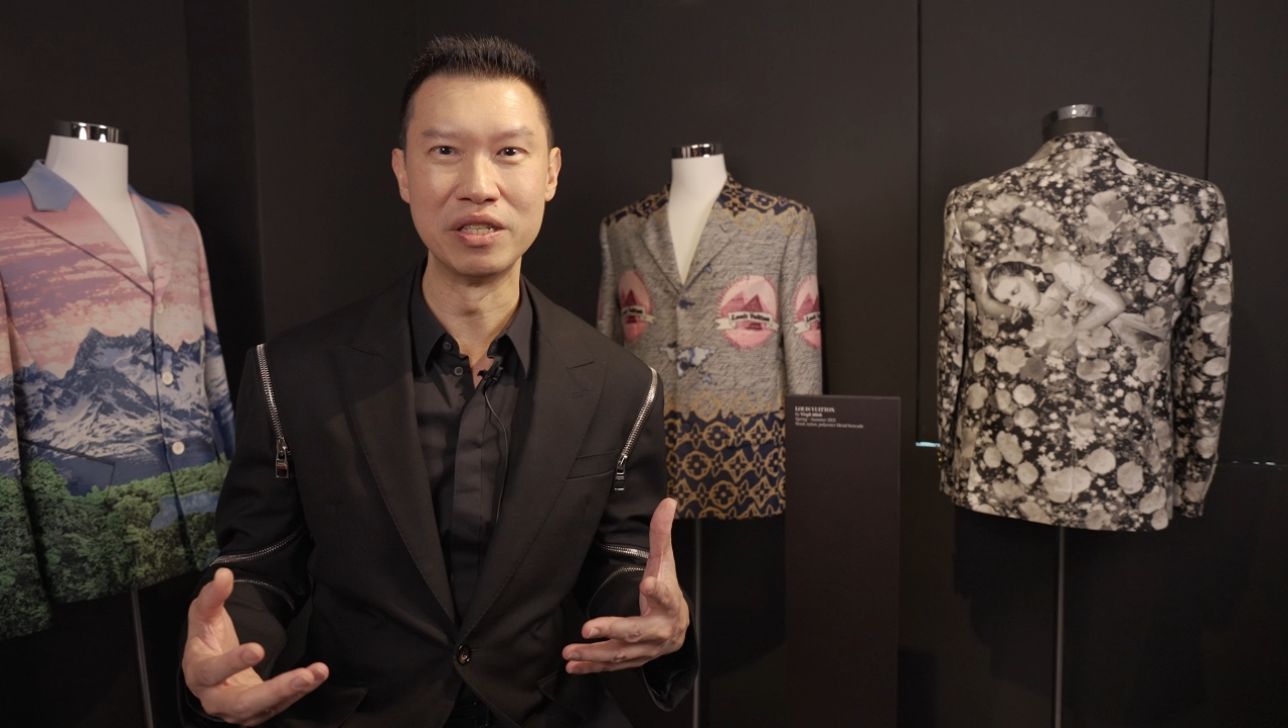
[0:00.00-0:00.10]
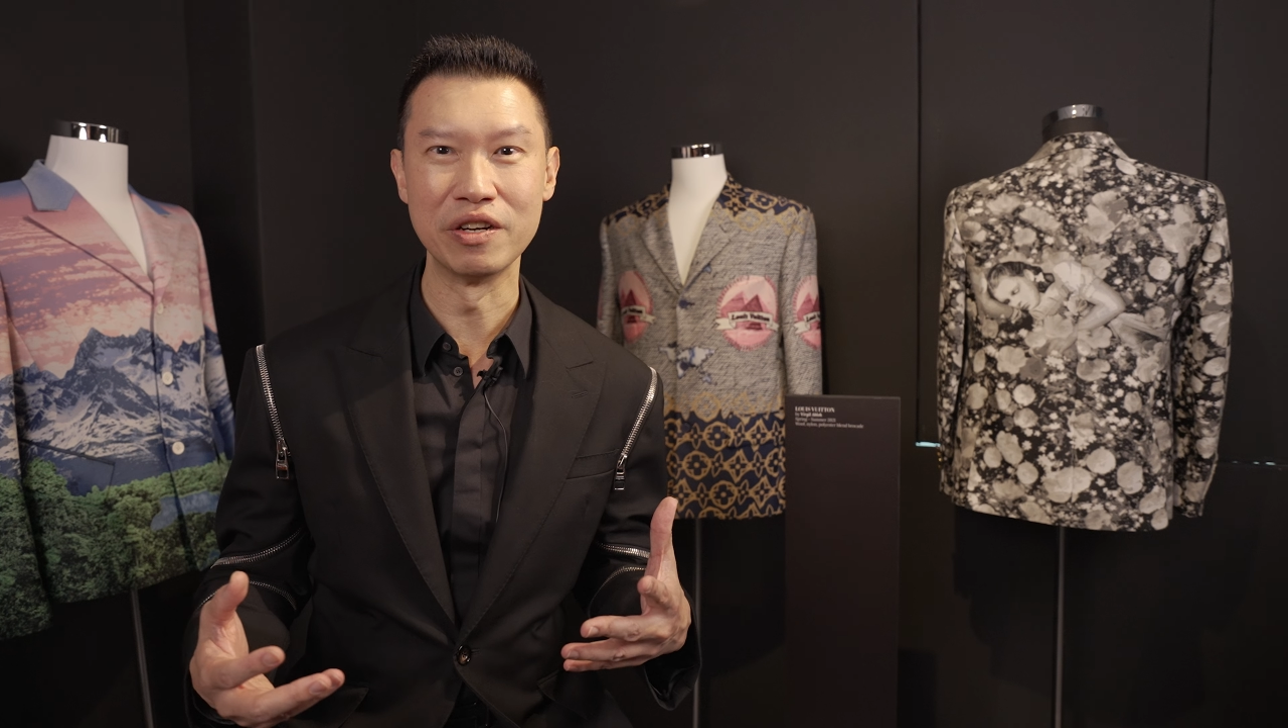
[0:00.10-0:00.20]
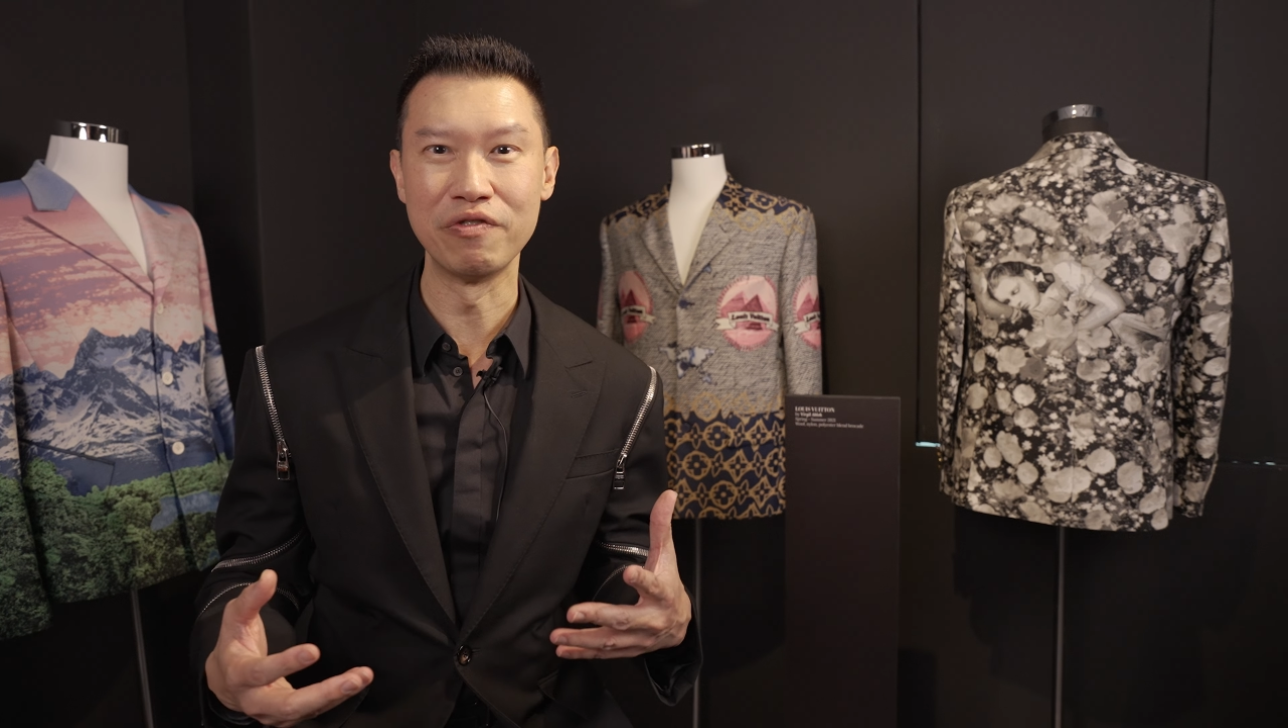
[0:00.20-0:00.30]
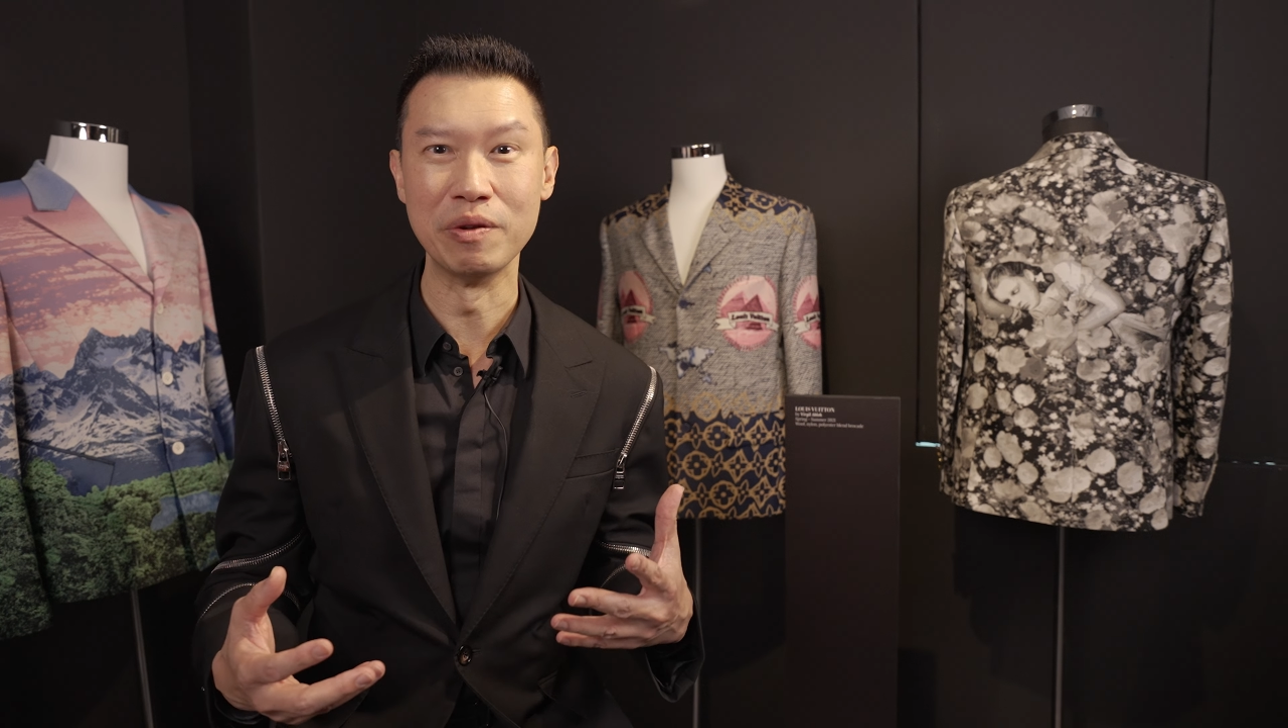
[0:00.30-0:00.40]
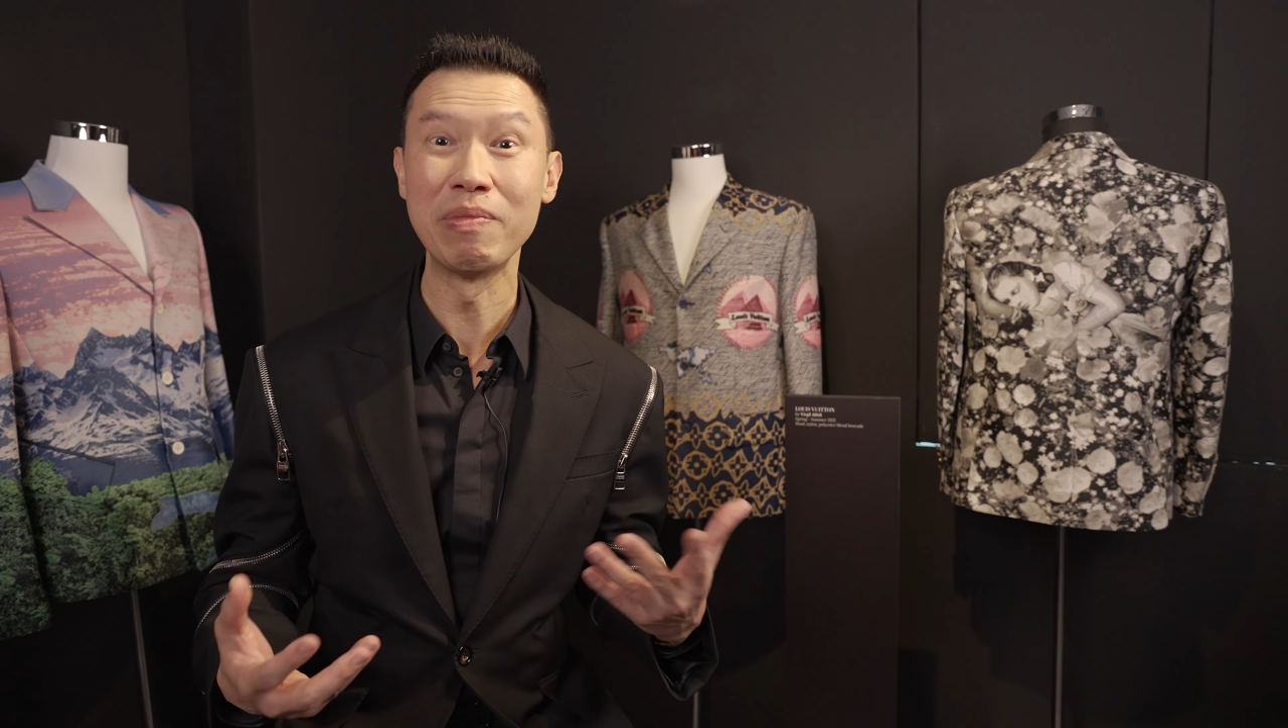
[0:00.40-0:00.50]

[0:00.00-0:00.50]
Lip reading: different